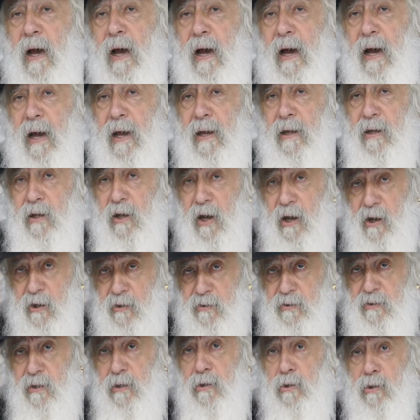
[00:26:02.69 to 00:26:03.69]
I
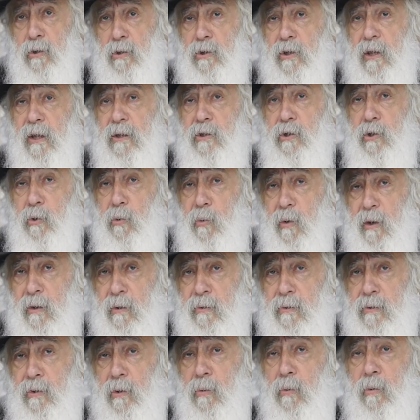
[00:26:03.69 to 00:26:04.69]
guarantee you that you
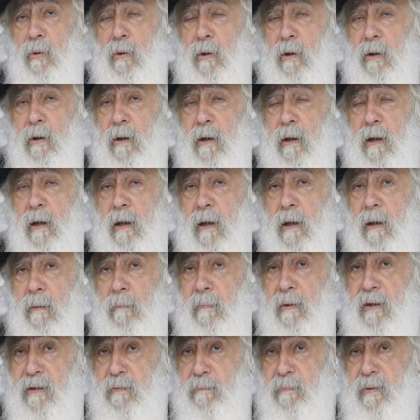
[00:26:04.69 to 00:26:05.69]
win the war,
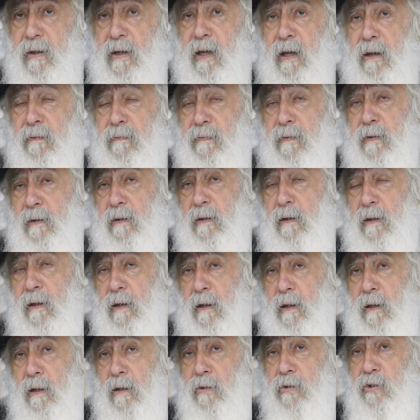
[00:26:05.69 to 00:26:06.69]
but be careful.
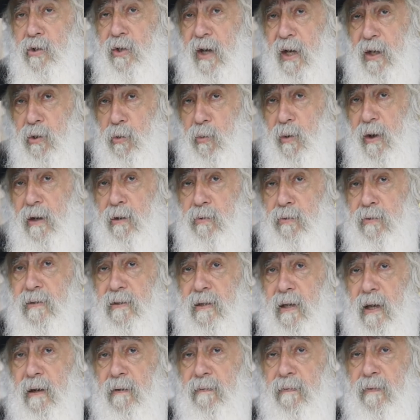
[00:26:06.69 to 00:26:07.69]
Train well
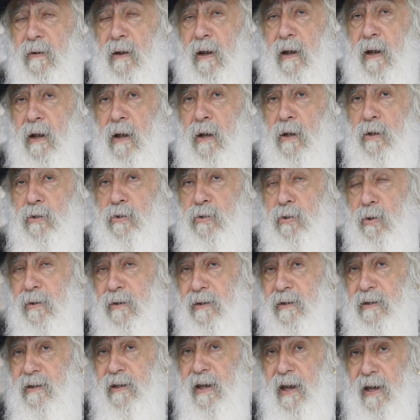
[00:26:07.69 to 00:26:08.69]
yourself, so in
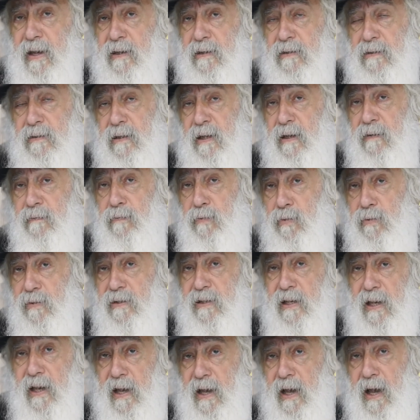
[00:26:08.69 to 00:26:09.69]
case if you
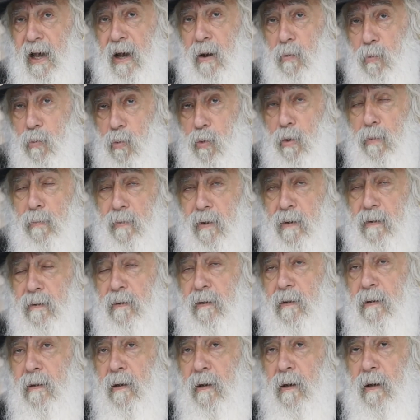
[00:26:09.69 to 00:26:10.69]
see a woman
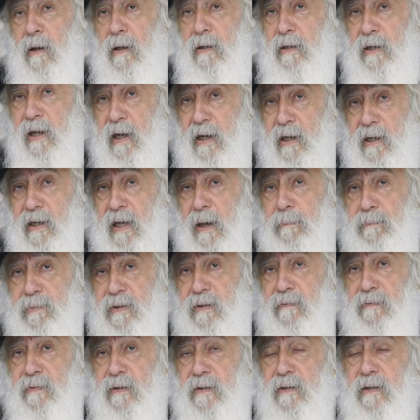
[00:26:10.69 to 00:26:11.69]
in a
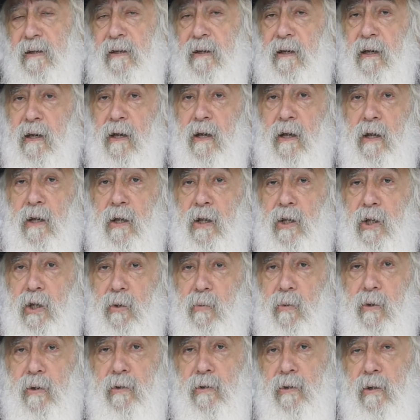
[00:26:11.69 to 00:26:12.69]
captivity, you
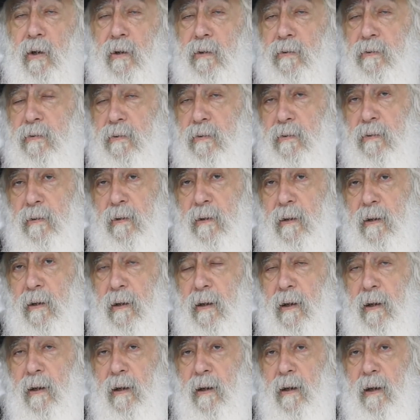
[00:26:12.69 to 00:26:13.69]
will not
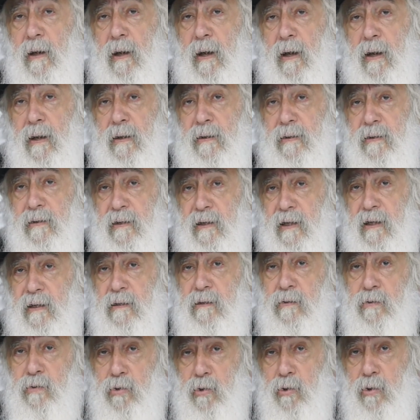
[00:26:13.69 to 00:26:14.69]
need
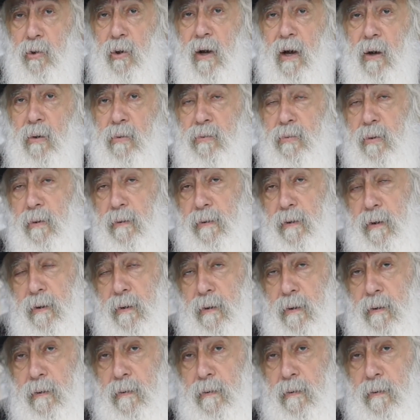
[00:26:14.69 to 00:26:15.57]
to go out with her.